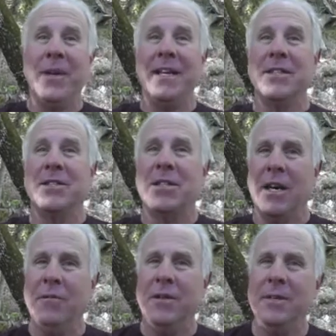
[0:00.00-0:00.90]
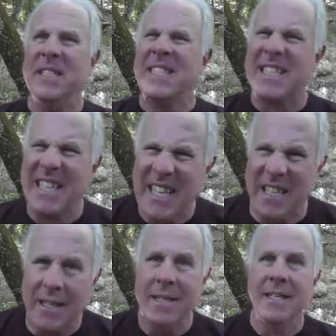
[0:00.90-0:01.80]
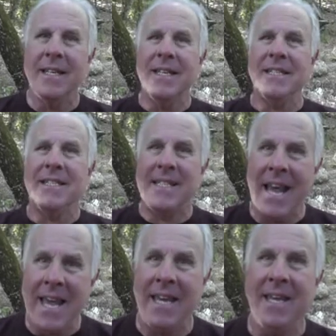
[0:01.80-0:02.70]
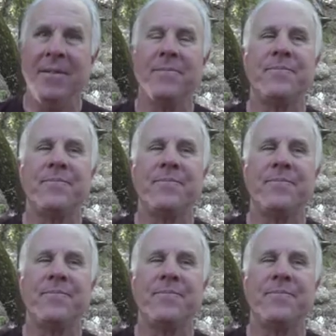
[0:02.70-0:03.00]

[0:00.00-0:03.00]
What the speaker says: I discovered still to this day